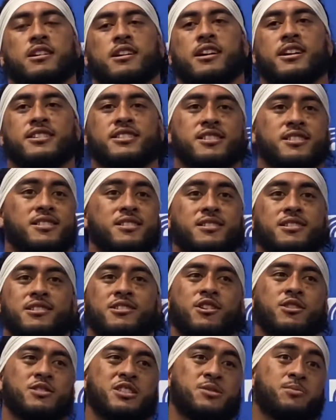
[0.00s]
And just, you
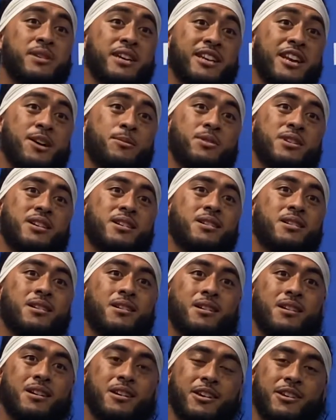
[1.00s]
know, just being able to,
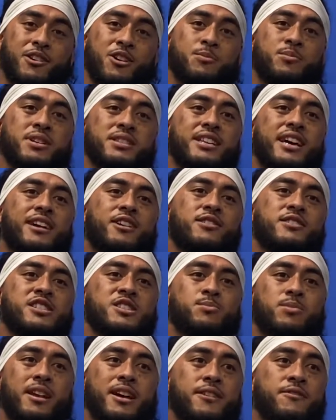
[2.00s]
you know, put that on
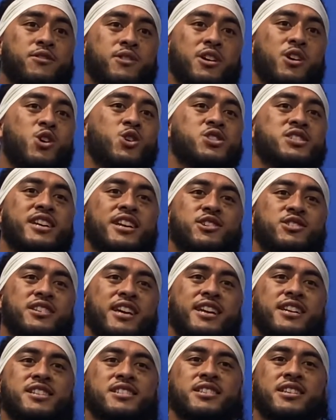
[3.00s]
display for the whole San Jose
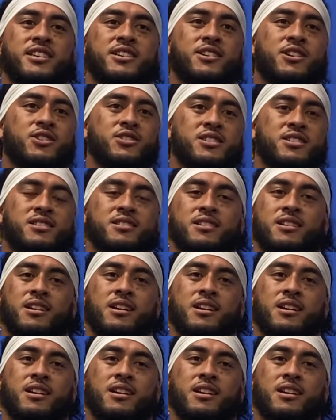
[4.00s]
to see, you know, just